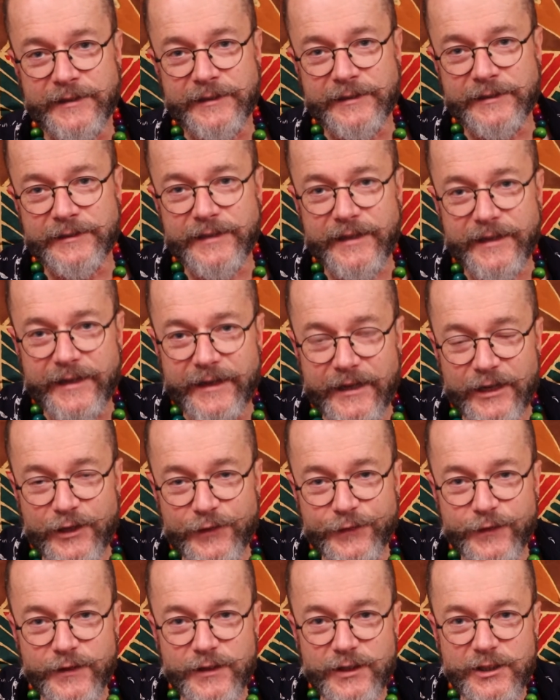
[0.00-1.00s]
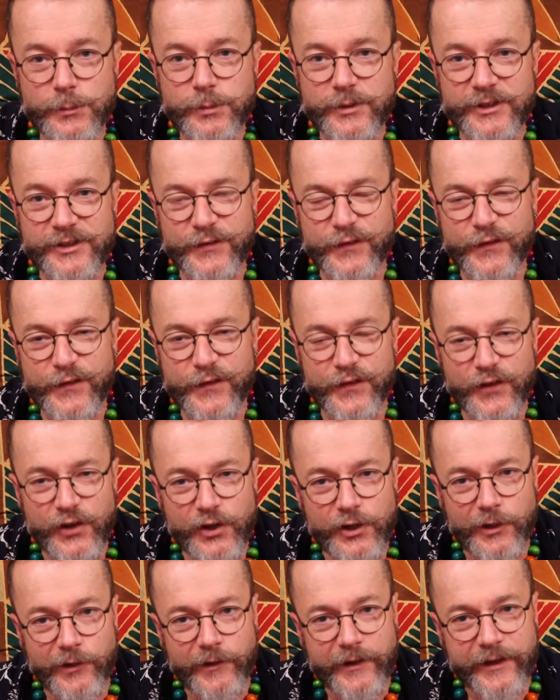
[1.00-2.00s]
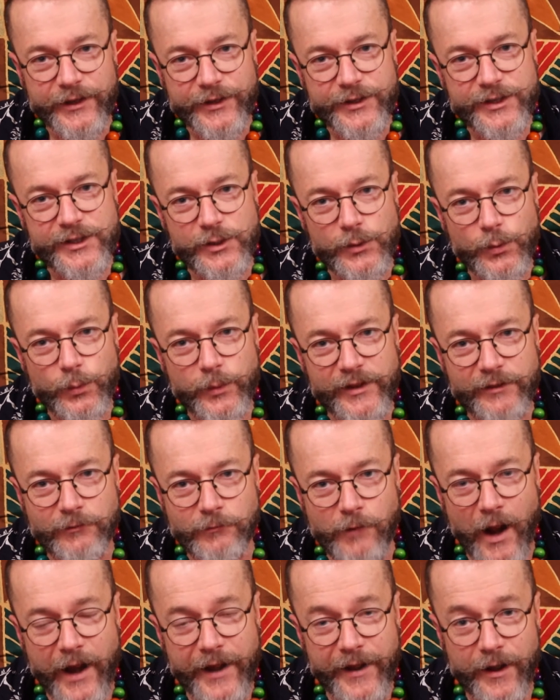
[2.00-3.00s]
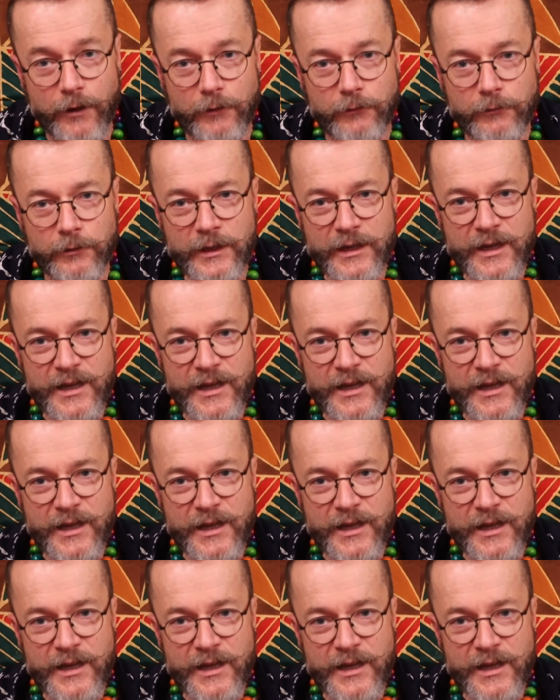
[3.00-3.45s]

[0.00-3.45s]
And Elephant was furious with Rhino.